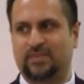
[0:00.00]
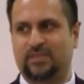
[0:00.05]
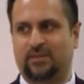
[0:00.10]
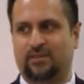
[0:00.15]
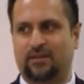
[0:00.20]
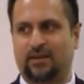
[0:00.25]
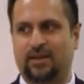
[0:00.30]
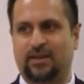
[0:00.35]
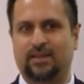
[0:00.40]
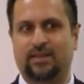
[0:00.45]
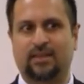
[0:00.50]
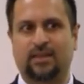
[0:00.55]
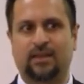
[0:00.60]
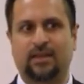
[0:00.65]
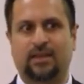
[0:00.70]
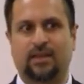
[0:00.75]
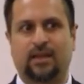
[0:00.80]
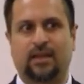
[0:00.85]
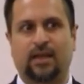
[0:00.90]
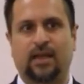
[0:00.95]

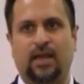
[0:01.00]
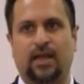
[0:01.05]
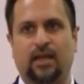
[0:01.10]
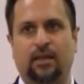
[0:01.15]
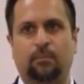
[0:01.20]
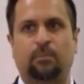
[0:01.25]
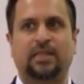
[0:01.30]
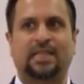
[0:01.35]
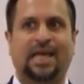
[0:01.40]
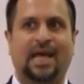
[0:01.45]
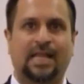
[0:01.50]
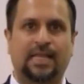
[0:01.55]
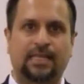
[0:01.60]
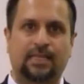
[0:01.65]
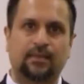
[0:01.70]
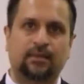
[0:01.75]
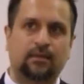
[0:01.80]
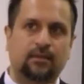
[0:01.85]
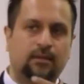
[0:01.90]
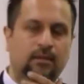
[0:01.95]
Right? And, but that
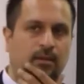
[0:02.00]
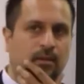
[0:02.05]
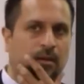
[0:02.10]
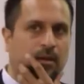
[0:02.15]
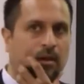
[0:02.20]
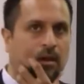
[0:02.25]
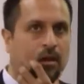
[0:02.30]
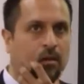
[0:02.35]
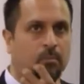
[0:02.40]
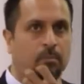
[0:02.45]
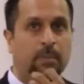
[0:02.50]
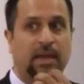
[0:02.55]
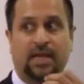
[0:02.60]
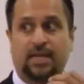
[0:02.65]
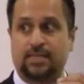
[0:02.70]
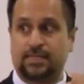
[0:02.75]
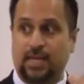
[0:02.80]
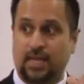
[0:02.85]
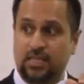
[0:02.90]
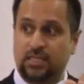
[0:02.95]
uh, makes
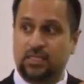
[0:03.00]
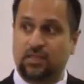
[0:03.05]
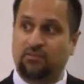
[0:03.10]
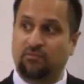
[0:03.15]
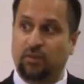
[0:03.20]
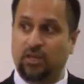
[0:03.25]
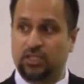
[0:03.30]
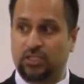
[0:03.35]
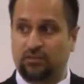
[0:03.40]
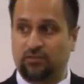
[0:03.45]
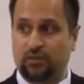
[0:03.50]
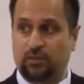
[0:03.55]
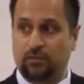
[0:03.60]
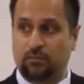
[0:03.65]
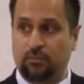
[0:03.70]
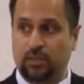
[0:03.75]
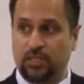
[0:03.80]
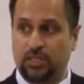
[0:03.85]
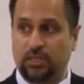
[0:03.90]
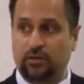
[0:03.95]
sense of much of the
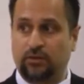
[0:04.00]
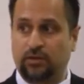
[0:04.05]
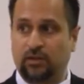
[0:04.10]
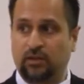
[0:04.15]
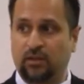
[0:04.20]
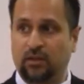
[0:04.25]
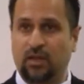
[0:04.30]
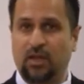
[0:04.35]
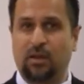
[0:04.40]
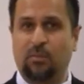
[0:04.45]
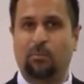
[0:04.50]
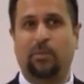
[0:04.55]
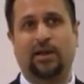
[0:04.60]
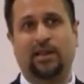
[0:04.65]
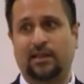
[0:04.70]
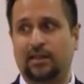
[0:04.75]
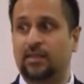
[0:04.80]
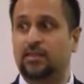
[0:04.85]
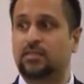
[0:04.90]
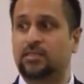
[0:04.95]
material, but
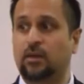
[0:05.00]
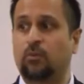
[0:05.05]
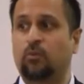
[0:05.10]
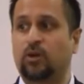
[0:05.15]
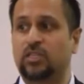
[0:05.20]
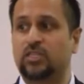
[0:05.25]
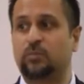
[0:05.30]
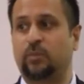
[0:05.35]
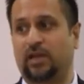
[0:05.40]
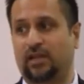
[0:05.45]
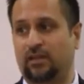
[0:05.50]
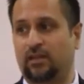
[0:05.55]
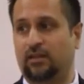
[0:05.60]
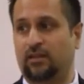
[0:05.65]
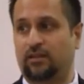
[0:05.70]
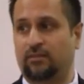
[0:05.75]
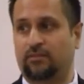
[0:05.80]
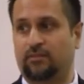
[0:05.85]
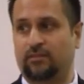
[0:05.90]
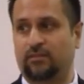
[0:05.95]
it is somewhat speculative.
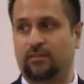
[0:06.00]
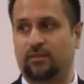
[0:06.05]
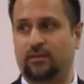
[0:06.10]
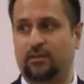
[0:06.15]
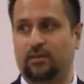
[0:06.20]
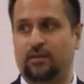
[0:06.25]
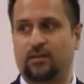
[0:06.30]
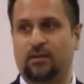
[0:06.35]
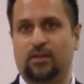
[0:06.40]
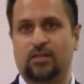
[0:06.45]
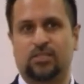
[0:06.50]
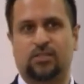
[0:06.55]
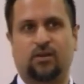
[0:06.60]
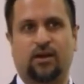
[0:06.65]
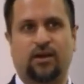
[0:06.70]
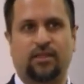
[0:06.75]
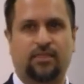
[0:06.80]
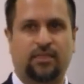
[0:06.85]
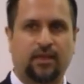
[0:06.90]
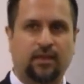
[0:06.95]
So
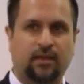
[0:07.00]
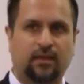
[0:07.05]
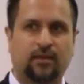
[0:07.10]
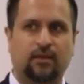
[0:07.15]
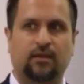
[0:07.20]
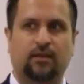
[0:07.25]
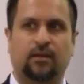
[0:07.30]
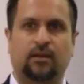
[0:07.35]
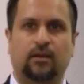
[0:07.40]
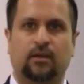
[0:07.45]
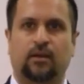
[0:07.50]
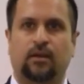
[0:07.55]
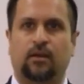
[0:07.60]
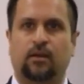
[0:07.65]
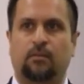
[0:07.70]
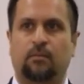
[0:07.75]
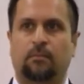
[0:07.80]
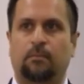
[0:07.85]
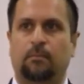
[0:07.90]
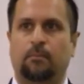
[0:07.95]
I think
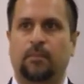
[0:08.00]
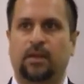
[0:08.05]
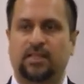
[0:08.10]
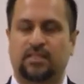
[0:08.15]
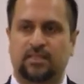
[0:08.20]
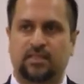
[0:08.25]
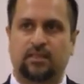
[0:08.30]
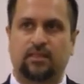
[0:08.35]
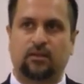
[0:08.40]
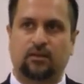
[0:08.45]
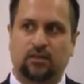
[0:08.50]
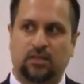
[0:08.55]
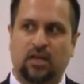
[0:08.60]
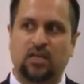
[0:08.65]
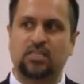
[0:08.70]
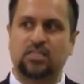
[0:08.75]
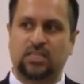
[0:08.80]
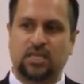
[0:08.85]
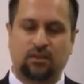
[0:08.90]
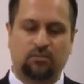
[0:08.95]
it, there
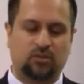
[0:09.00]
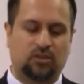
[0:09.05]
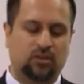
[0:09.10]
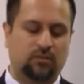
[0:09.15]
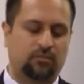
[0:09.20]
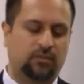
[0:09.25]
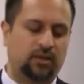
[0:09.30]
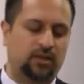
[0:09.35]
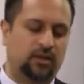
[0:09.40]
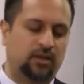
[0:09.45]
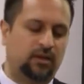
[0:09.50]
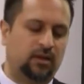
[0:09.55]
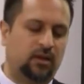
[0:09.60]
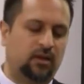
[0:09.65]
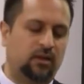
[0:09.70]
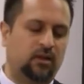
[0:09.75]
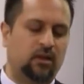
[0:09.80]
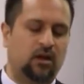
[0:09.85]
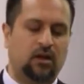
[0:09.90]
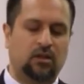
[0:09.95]
does seem to be a
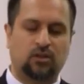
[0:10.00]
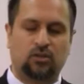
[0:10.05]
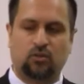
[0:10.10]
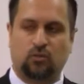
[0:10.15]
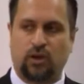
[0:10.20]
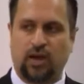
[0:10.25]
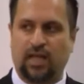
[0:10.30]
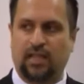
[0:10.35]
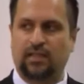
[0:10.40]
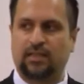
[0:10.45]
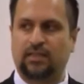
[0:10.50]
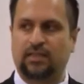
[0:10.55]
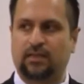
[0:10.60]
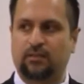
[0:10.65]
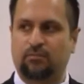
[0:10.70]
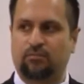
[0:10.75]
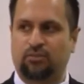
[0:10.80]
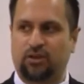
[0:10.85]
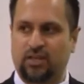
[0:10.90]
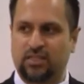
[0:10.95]
non-duality
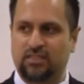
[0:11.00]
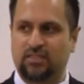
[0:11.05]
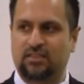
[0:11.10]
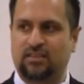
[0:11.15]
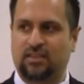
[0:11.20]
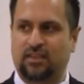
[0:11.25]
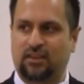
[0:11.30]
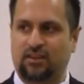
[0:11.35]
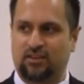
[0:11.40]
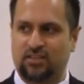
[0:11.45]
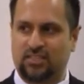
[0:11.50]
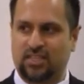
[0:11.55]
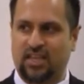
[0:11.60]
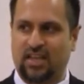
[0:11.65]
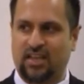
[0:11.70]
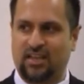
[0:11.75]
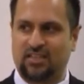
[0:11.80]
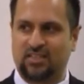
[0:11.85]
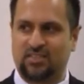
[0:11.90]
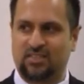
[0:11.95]
present in her
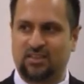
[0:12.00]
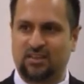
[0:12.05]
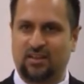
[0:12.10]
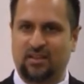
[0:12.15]
sayings,